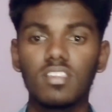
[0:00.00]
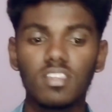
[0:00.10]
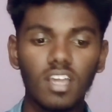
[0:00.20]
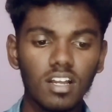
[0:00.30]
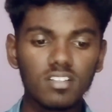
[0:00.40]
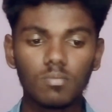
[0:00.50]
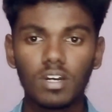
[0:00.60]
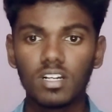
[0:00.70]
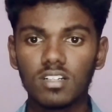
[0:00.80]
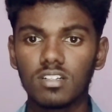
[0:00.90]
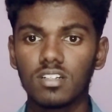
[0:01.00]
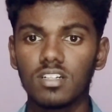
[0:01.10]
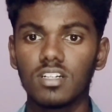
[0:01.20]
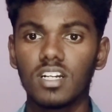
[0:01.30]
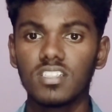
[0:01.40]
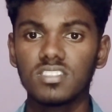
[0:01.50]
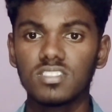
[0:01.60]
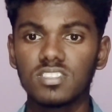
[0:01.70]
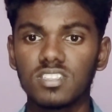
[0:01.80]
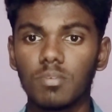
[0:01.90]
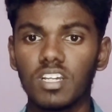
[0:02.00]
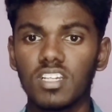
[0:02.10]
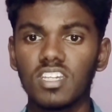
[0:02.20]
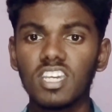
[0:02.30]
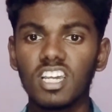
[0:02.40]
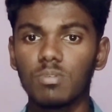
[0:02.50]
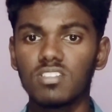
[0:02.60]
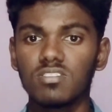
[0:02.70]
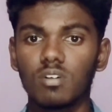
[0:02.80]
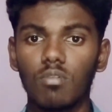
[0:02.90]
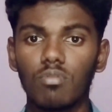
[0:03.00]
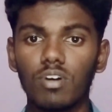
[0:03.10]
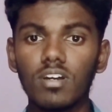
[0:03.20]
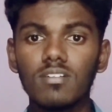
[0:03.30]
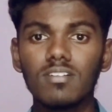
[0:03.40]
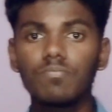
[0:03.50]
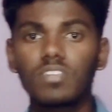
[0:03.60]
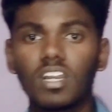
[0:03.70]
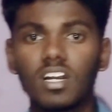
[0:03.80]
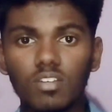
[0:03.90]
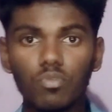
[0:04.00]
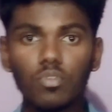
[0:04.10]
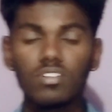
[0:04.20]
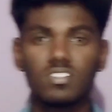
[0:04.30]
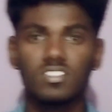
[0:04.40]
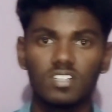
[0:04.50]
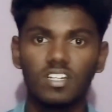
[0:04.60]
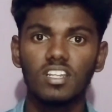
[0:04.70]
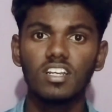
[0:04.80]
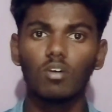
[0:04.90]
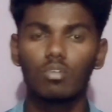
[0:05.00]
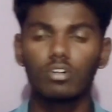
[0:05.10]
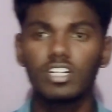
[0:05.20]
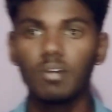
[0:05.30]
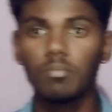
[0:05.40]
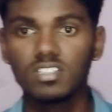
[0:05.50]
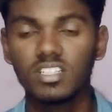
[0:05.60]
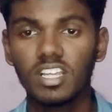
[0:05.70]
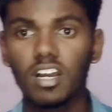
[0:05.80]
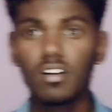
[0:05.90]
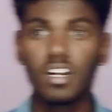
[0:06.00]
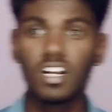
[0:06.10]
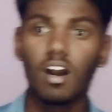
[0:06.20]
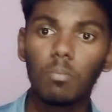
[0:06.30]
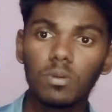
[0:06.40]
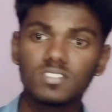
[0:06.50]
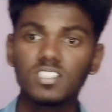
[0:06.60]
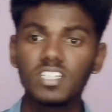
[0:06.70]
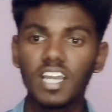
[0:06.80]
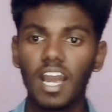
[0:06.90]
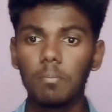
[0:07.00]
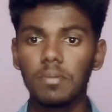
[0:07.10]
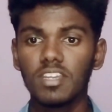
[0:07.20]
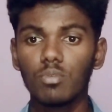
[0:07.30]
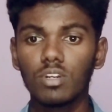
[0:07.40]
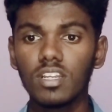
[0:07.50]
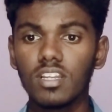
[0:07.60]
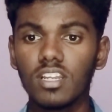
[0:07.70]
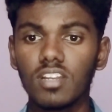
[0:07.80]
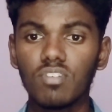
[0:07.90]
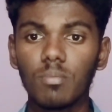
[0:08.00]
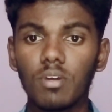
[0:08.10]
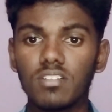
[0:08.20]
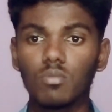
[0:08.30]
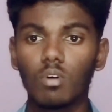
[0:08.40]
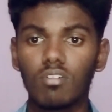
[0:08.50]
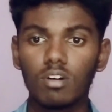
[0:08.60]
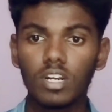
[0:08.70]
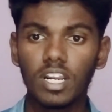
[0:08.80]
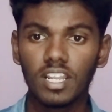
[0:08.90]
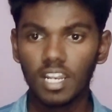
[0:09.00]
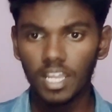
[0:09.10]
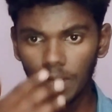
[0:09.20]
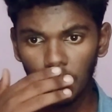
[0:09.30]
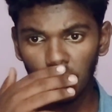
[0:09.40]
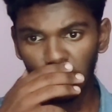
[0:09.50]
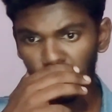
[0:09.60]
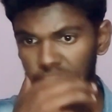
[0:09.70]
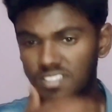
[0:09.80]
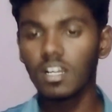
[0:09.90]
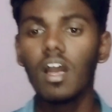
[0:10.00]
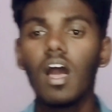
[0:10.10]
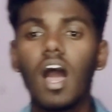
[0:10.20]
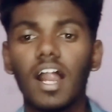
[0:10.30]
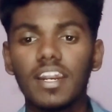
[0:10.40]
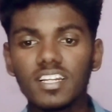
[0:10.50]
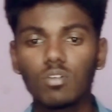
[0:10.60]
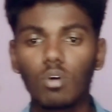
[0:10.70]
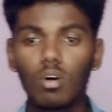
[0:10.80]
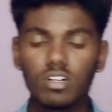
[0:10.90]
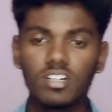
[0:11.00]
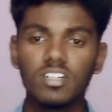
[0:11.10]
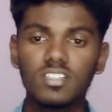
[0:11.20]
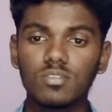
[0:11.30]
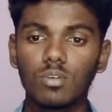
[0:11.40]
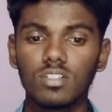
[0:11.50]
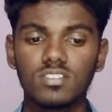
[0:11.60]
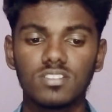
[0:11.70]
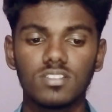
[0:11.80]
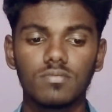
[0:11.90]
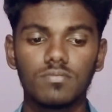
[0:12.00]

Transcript: There are some key aspects of diffuseness in a cognitive dimension. They are complexity, ambiguity, information overload, and the lack of focus, and a cognitive dissonance.